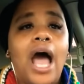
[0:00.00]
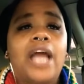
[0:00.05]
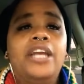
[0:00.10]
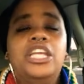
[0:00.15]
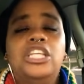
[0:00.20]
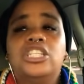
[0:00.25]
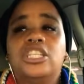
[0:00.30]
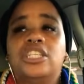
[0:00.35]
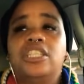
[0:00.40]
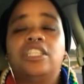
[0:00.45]
I
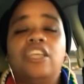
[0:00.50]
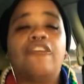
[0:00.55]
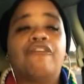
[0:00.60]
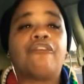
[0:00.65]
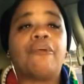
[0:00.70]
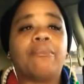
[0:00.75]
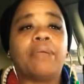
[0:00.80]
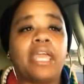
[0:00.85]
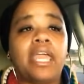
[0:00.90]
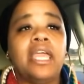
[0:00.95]
need to see
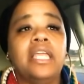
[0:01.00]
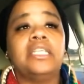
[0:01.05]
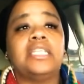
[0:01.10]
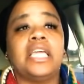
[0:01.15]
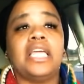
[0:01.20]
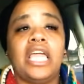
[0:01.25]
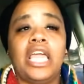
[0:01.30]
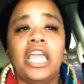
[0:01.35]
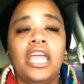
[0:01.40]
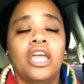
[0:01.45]
from end
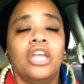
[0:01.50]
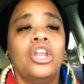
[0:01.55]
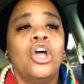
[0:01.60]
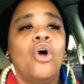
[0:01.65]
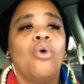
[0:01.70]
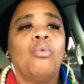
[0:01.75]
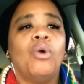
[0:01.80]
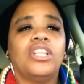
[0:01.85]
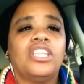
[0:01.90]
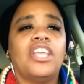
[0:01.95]
to
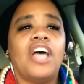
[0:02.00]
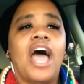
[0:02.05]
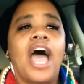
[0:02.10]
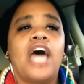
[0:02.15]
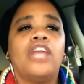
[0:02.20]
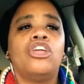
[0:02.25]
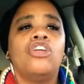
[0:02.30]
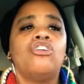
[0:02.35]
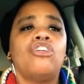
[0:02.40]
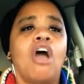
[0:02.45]
end what the
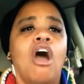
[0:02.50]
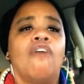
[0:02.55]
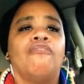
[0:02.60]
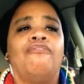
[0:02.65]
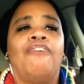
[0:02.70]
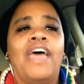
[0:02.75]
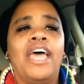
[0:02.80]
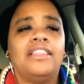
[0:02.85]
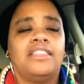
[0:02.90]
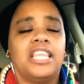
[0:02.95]
how do y'all
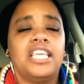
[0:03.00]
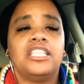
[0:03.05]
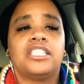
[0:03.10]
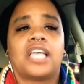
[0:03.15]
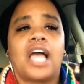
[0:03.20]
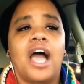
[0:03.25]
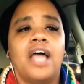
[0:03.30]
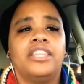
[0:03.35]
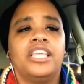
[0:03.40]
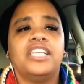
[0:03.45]
vet these
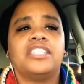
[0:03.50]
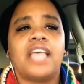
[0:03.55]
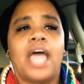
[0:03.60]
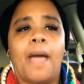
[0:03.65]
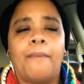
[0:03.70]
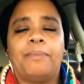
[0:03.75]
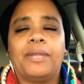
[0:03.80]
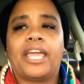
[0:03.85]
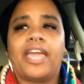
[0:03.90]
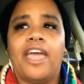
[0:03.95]
these
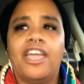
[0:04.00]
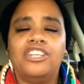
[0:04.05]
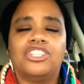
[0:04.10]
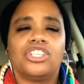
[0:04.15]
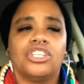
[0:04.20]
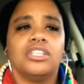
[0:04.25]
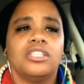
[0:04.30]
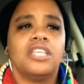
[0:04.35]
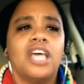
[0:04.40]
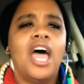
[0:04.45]

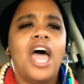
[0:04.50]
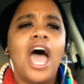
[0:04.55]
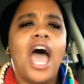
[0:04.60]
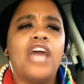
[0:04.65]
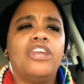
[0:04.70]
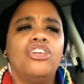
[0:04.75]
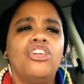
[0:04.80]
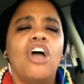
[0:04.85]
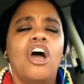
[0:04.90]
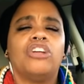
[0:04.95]
applications?
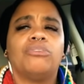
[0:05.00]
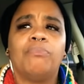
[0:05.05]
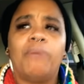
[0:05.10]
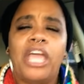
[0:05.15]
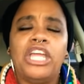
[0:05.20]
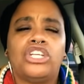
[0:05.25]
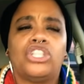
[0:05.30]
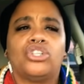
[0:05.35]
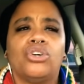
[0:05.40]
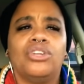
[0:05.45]
How do y'all
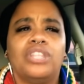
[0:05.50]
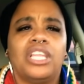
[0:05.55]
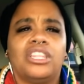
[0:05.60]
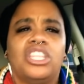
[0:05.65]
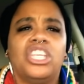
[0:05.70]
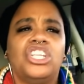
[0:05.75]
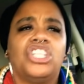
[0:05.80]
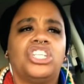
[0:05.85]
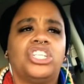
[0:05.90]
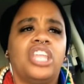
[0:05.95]
make sure that
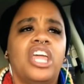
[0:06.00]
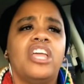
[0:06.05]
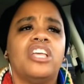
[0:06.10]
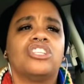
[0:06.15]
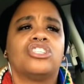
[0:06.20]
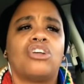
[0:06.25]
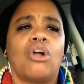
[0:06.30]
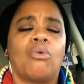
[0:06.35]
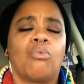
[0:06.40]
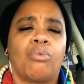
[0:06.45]
these
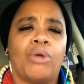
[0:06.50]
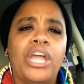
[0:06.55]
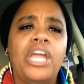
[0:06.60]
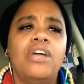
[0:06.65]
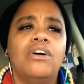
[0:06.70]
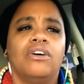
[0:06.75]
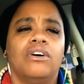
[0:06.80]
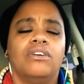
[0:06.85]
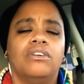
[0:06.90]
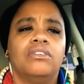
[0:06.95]
things are
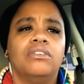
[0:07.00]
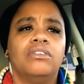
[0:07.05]
real?